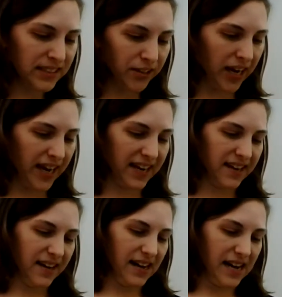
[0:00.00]
Okay,
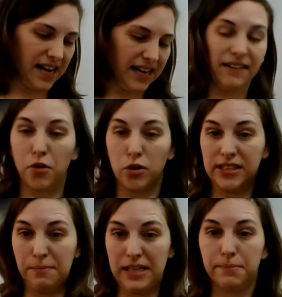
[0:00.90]
uh, and of course
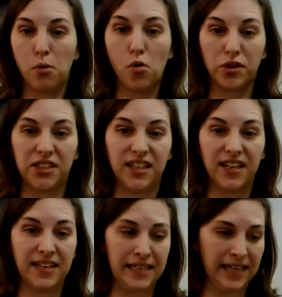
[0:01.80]
he meets
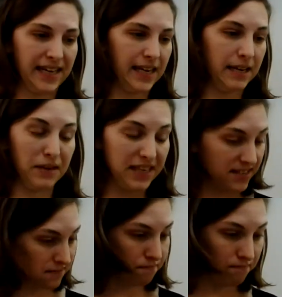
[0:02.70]
Portia and he
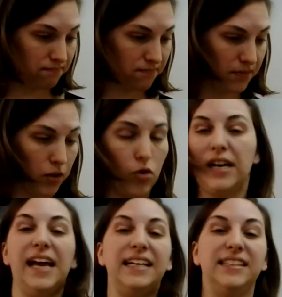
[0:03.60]
meets Lloyd
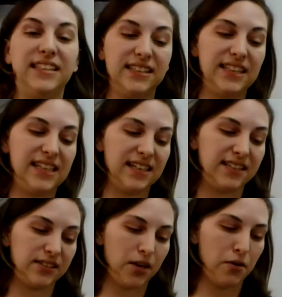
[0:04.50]
Hastings
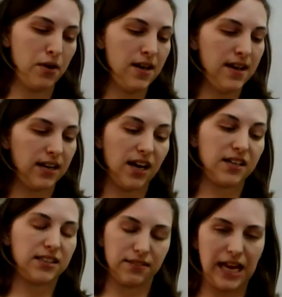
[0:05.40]
again. So a lot of
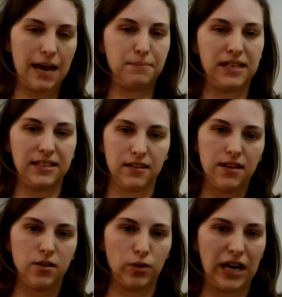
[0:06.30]
stuff's happening.
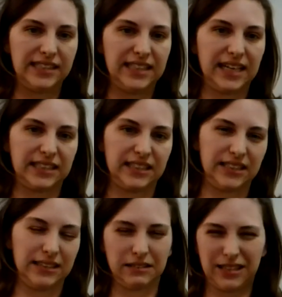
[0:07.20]
Rising action
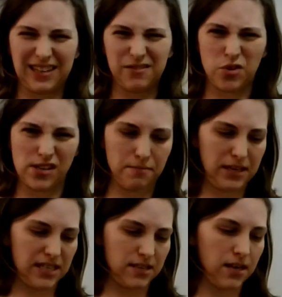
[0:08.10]
is kind of one of the
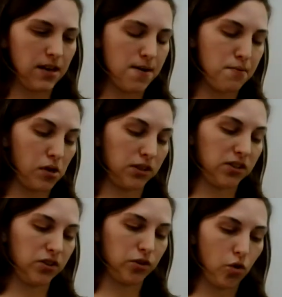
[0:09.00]
biggest parts of
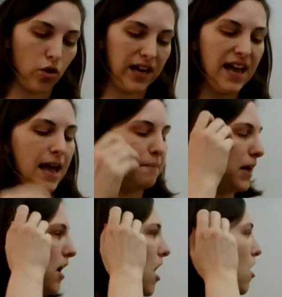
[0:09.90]
the story, but
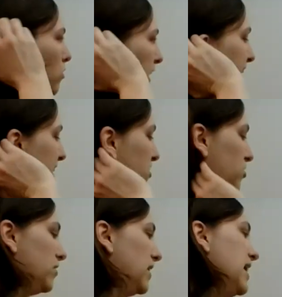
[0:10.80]
it all leads
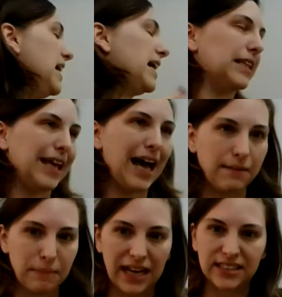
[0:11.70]
to the
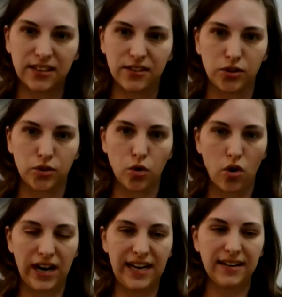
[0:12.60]
climax of the
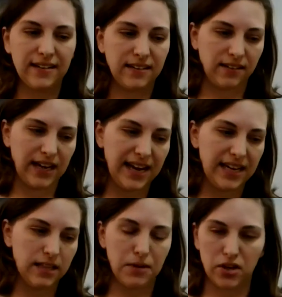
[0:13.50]
story. Okay,
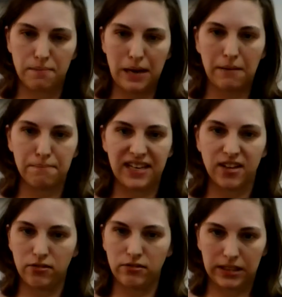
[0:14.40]
and the million pound
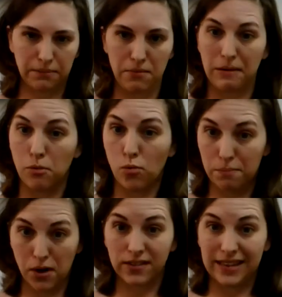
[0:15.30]
banknote. Does anybody remember what
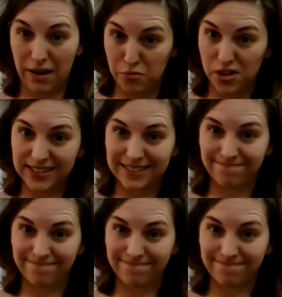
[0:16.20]
part that was?